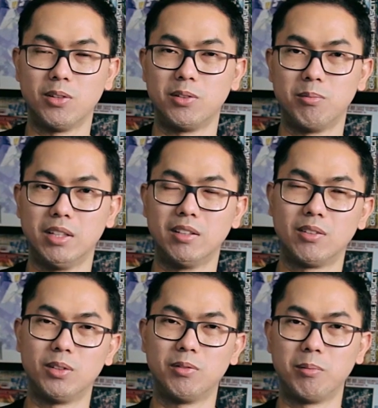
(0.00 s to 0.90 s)
always been
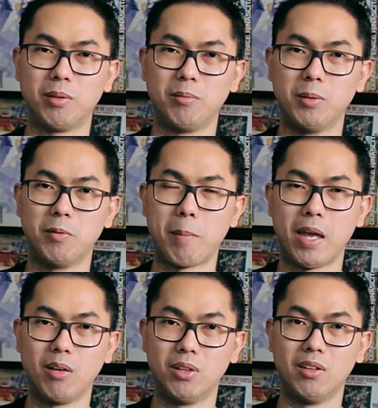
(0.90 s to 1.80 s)
sort of a bit of a
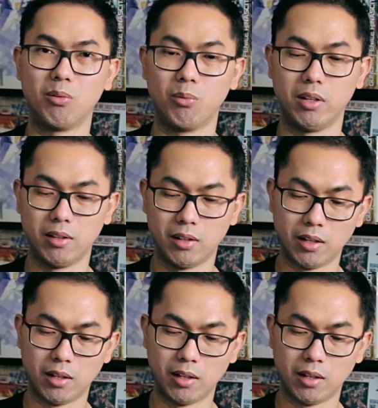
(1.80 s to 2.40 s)
pain in this one.